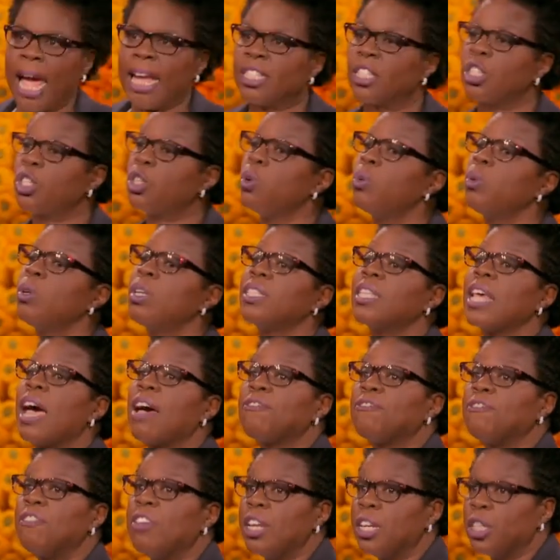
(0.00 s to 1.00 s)
As soon as I
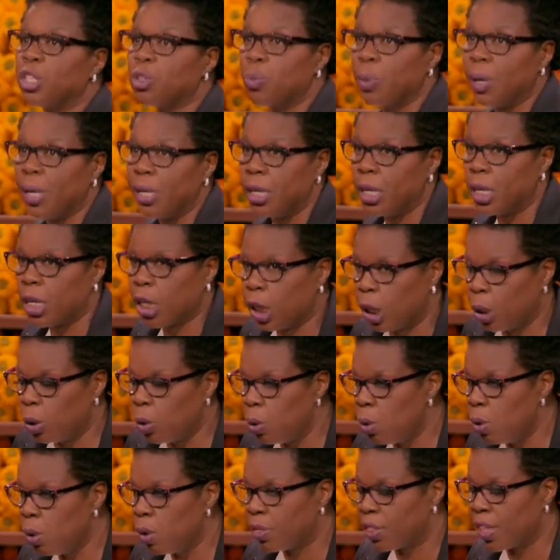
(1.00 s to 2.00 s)
finish reading the
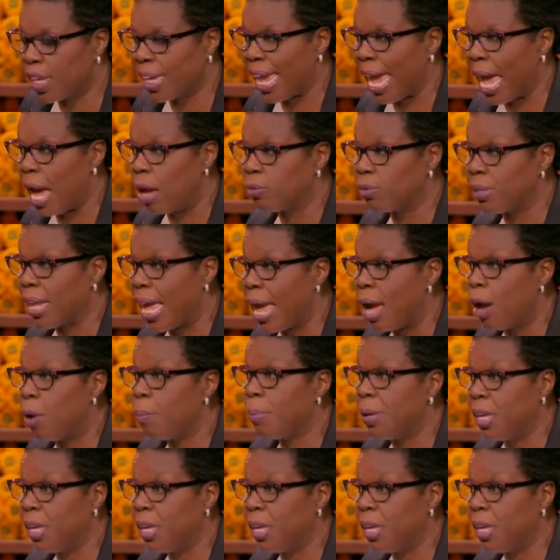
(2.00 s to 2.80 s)
clue, the countdown